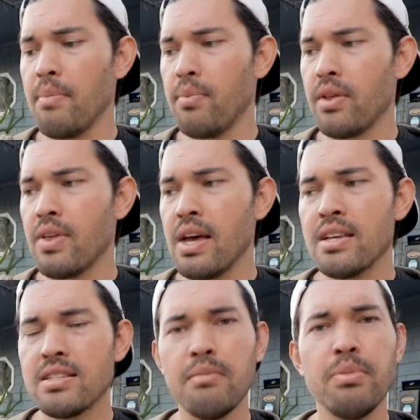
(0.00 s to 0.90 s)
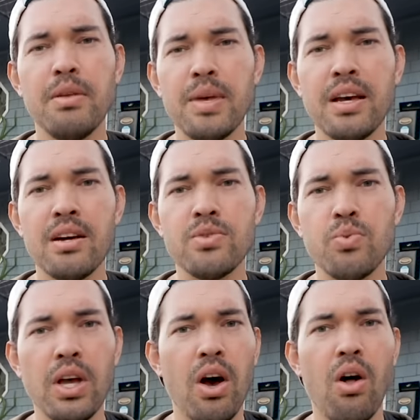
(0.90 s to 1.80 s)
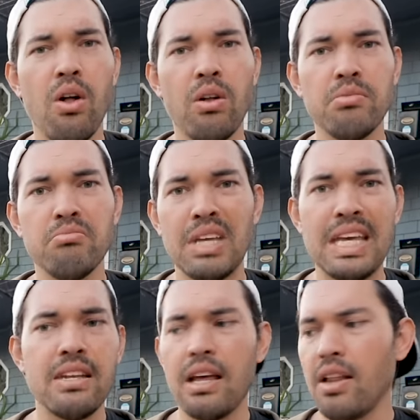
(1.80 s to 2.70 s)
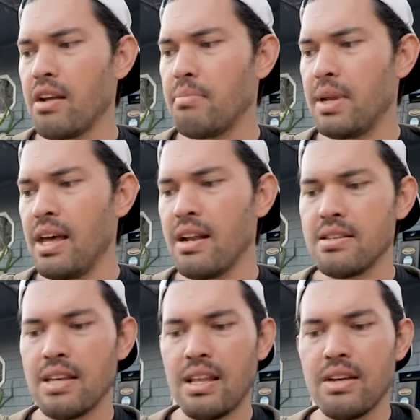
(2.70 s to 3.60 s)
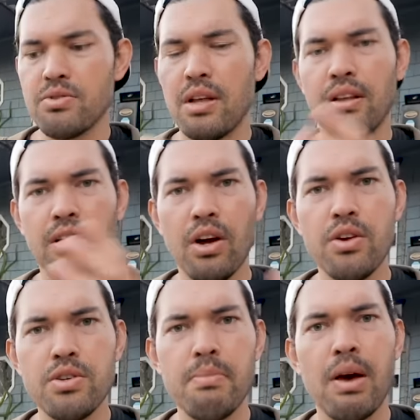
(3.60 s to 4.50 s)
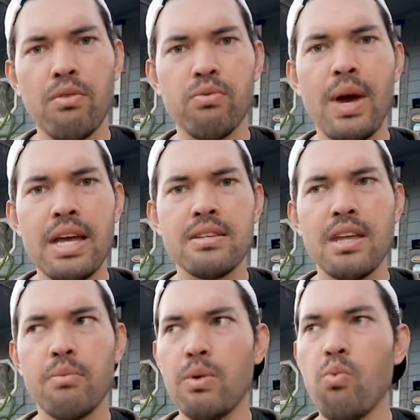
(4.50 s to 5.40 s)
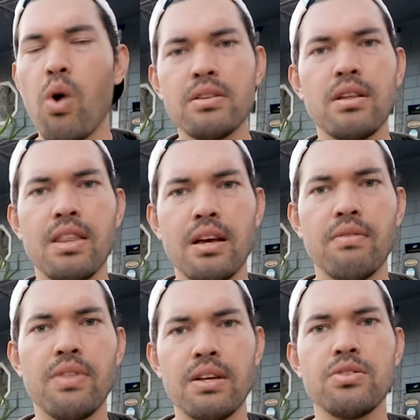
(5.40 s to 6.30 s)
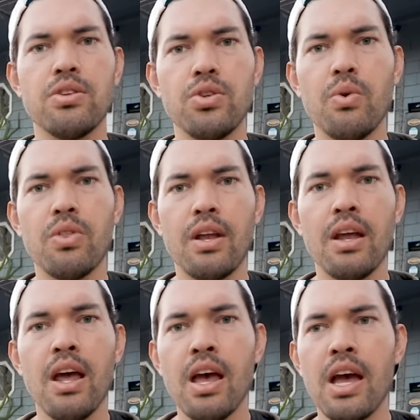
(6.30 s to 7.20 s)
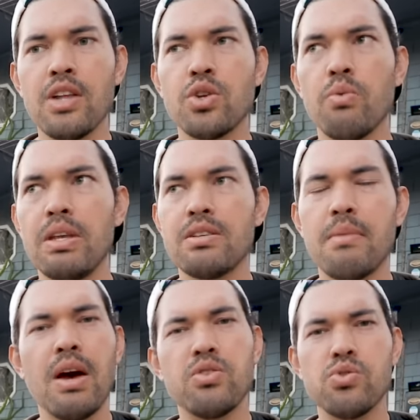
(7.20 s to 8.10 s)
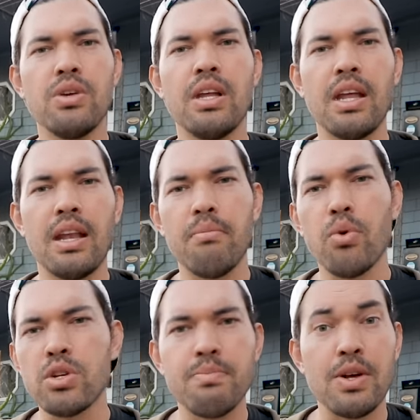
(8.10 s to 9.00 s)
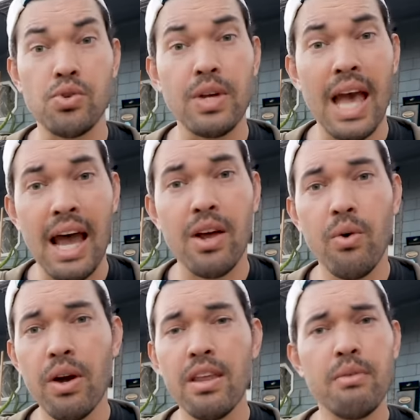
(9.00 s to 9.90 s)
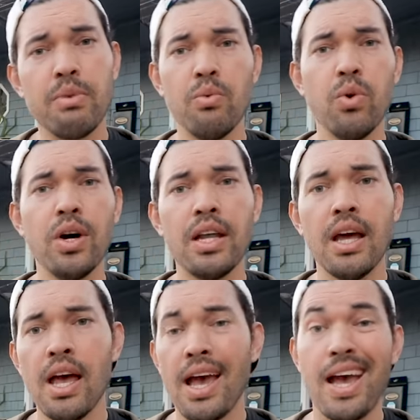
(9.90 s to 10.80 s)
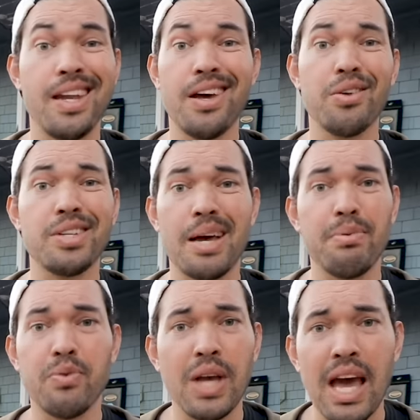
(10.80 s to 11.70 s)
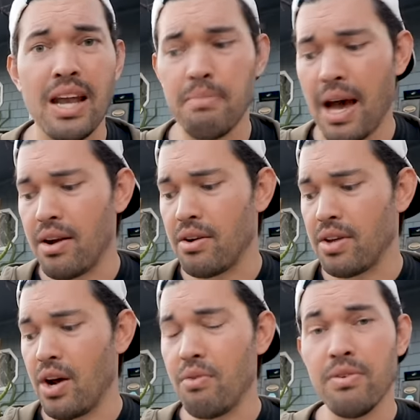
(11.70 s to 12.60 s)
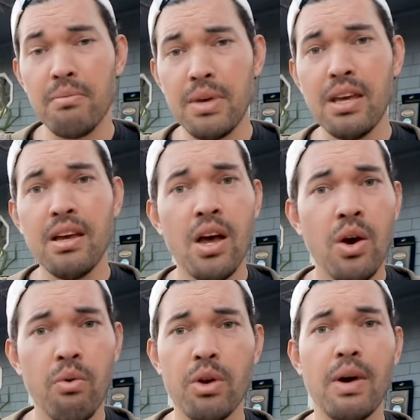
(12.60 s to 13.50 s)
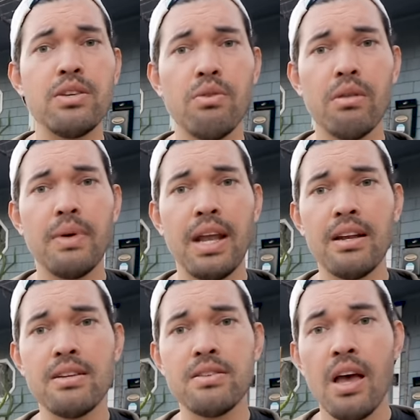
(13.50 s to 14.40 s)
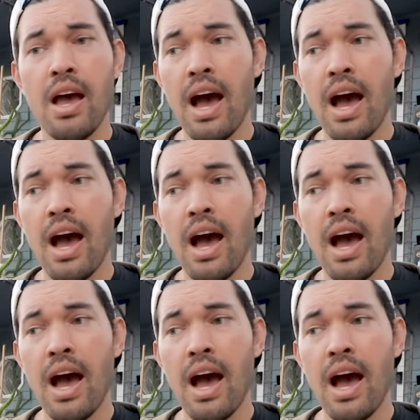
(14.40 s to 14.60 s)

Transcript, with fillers: up with simply because we all eat a lot of bananas, and there's a large amount of waste, and we want to think of things to do with it. And so we somehow treat it in a more special category than we would any other type of organic matter. You know, for me, what do I do with bananas?